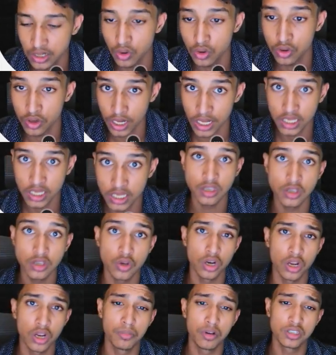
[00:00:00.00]
and you're tracking
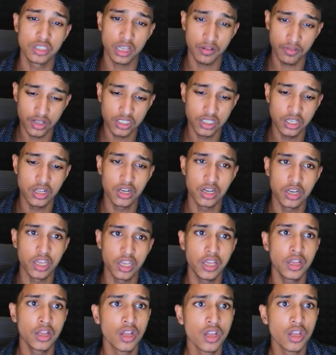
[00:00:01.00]
your numbers every single
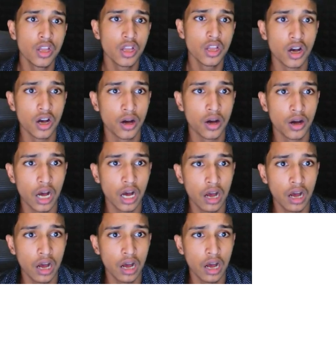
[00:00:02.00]
day, I